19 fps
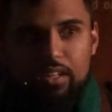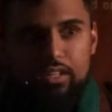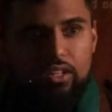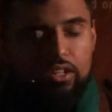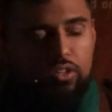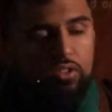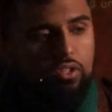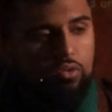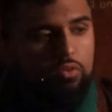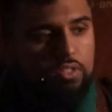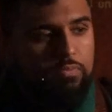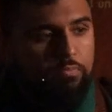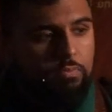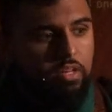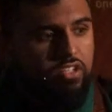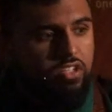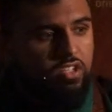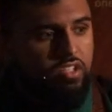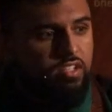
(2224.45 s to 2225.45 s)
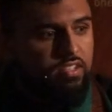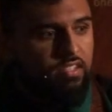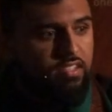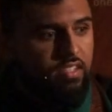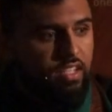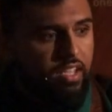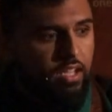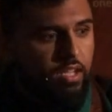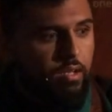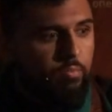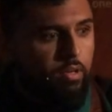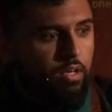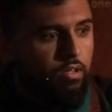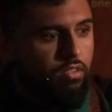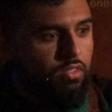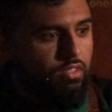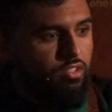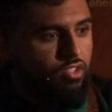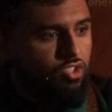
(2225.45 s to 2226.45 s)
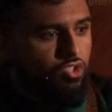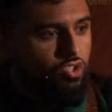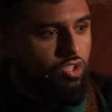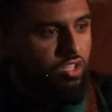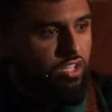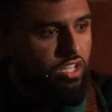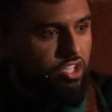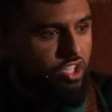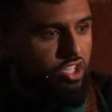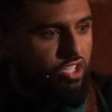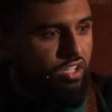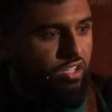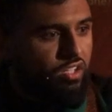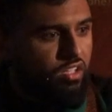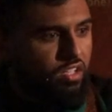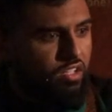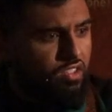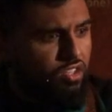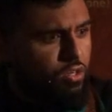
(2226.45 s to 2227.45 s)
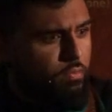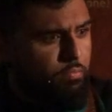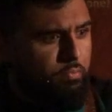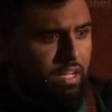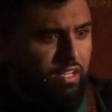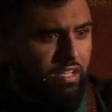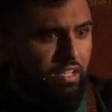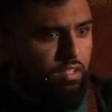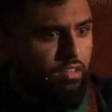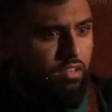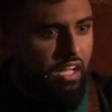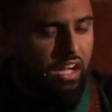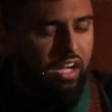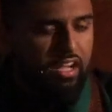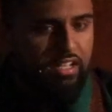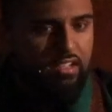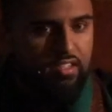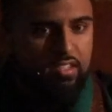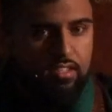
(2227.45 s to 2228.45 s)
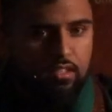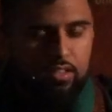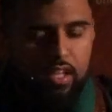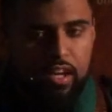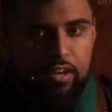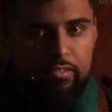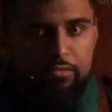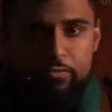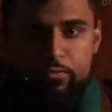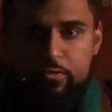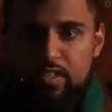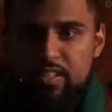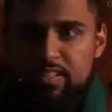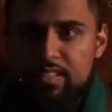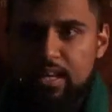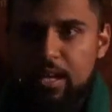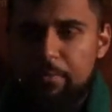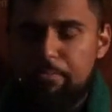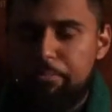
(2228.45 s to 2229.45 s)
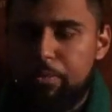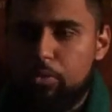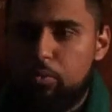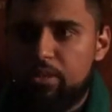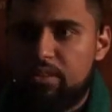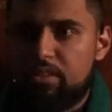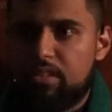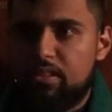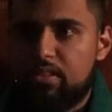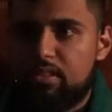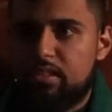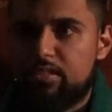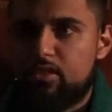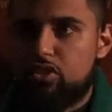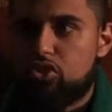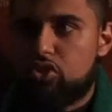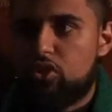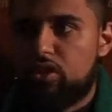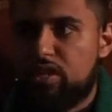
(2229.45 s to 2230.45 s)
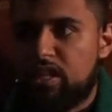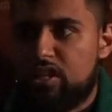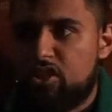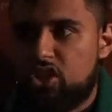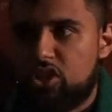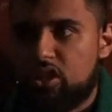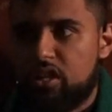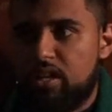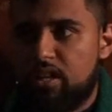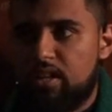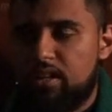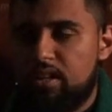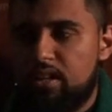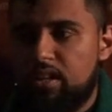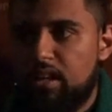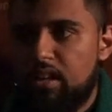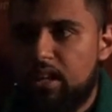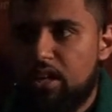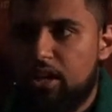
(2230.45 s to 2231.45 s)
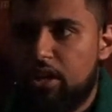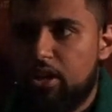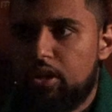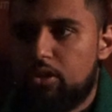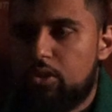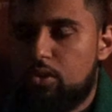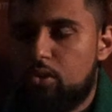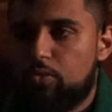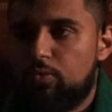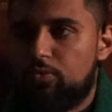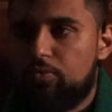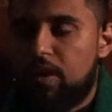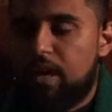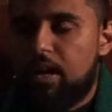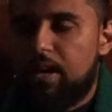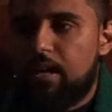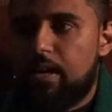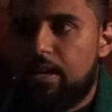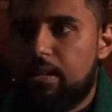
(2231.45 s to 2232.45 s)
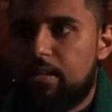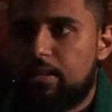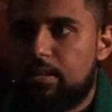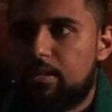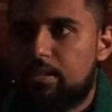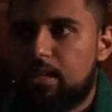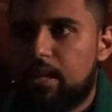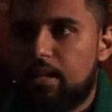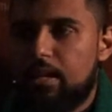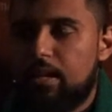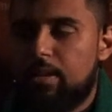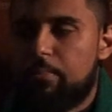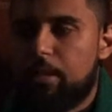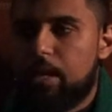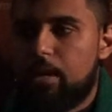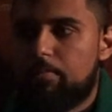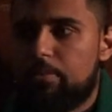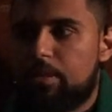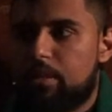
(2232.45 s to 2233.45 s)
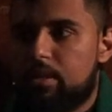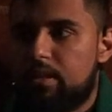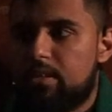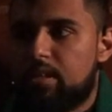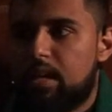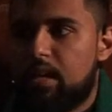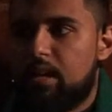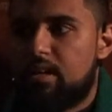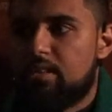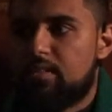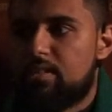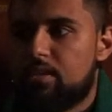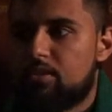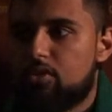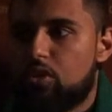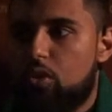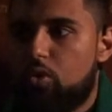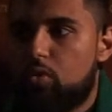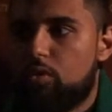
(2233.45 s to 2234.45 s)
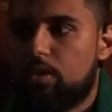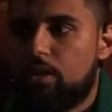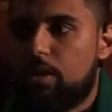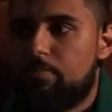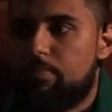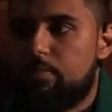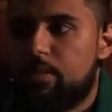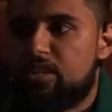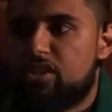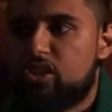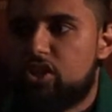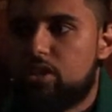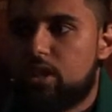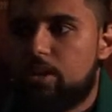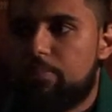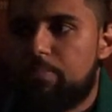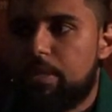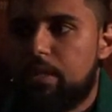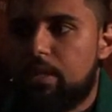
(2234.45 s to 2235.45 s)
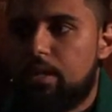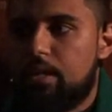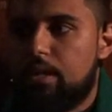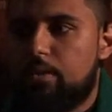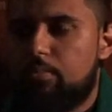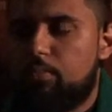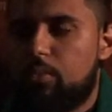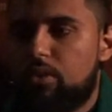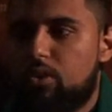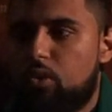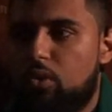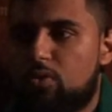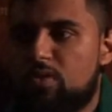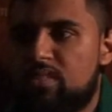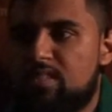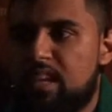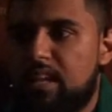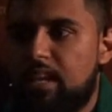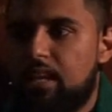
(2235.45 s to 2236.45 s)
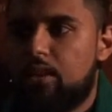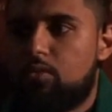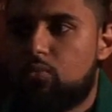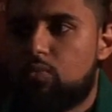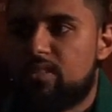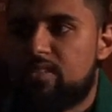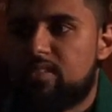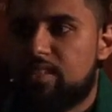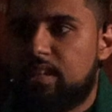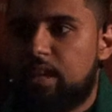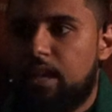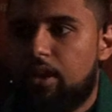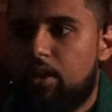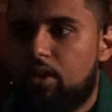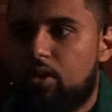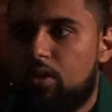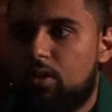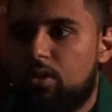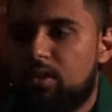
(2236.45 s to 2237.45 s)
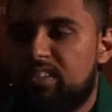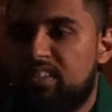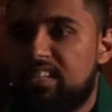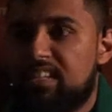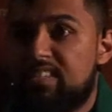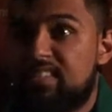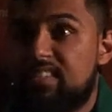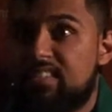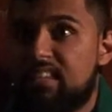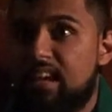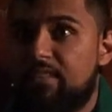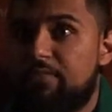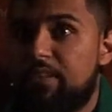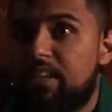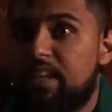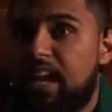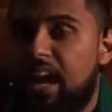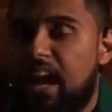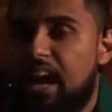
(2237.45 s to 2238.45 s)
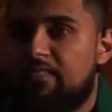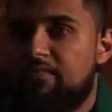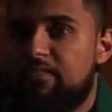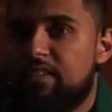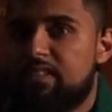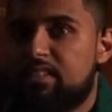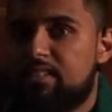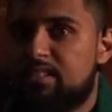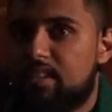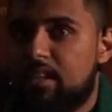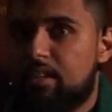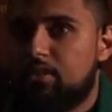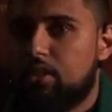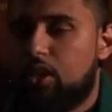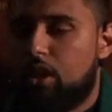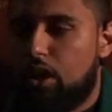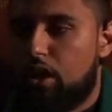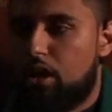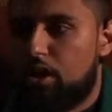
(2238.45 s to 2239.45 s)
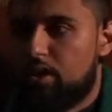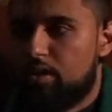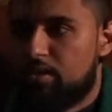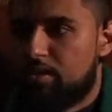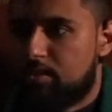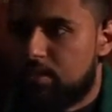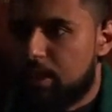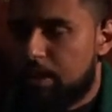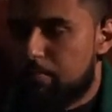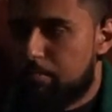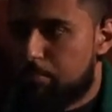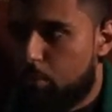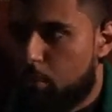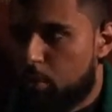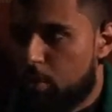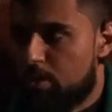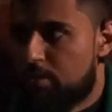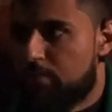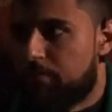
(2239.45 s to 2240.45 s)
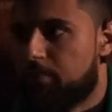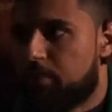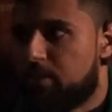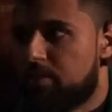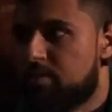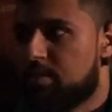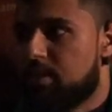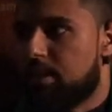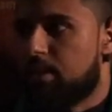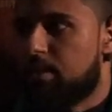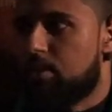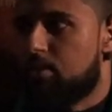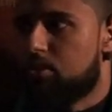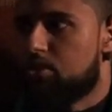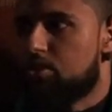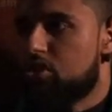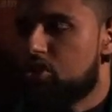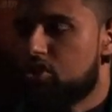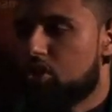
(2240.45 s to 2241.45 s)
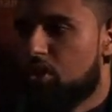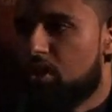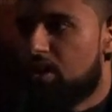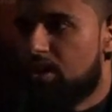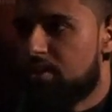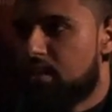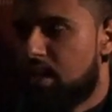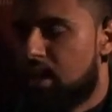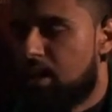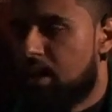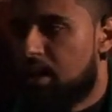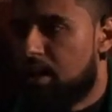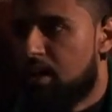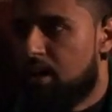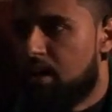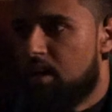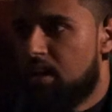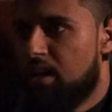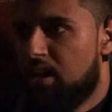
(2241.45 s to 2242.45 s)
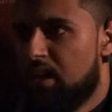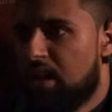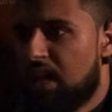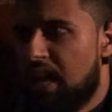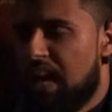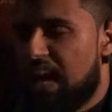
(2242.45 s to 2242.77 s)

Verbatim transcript: You know, there was much to say about this tradition, and there are many lines left. For example, within this tradition, you find that Imam al-Rida says, O Yabna Shabib, when Hussein was killed, the seven heavens and the earth, they mourned for Sayyid al-Shuhada.